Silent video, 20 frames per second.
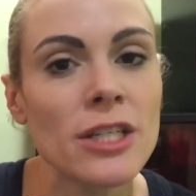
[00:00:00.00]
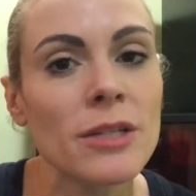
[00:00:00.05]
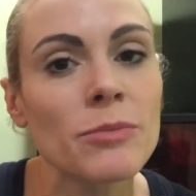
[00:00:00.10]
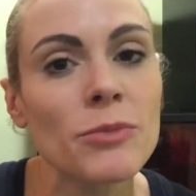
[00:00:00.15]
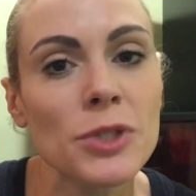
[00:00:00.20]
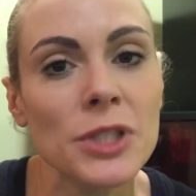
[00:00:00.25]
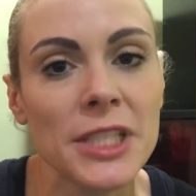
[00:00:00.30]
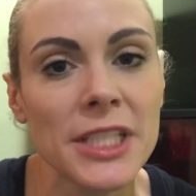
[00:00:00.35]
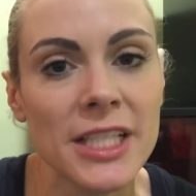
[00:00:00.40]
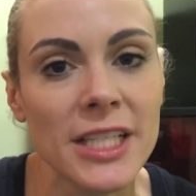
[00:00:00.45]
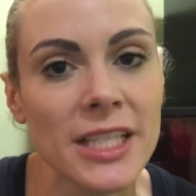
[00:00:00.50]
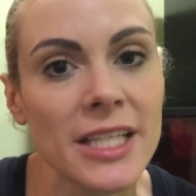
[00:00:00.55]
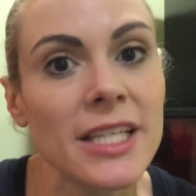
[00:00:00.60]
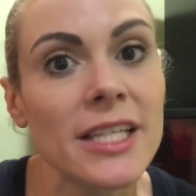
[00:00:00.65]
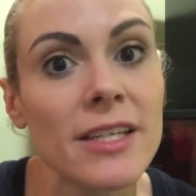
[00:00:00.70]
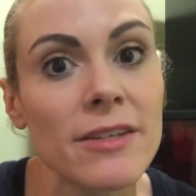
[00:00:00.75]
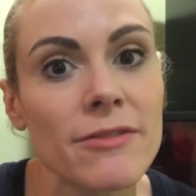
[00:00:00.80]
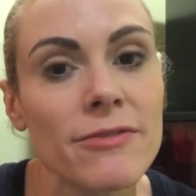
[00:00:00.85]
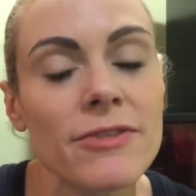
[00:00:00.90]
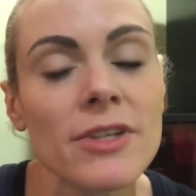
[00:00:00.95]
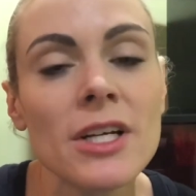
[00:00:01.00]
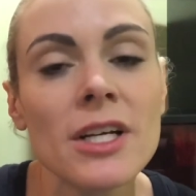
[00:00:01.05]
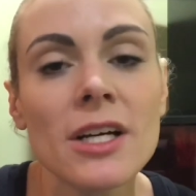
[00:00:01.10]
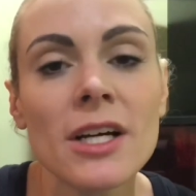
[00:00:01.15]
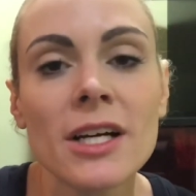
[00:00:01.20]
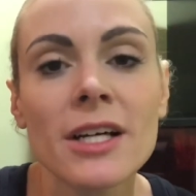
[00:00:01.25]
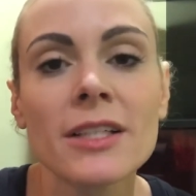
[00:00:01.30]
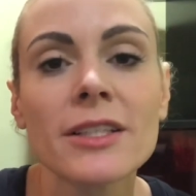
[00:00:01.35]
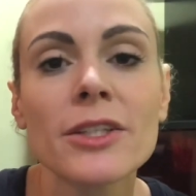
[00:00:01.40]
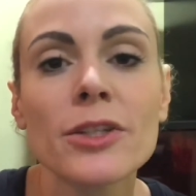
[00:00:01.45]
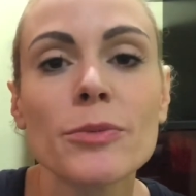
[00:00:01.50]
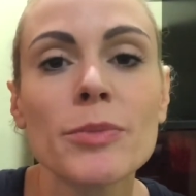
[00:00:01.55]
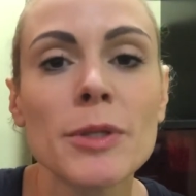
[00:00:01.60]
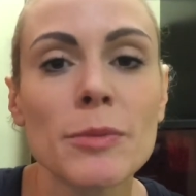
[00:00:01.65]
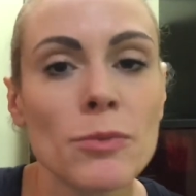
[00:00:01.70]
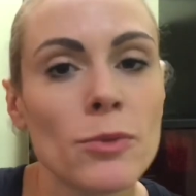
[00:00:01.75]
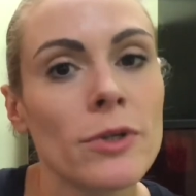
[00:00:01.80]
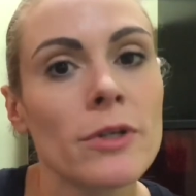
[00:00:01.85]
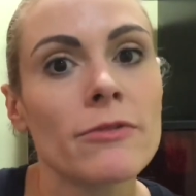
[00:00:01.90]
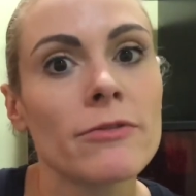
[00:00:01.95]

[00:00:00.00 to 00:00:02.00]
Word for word: I'm really gonna give a little bit more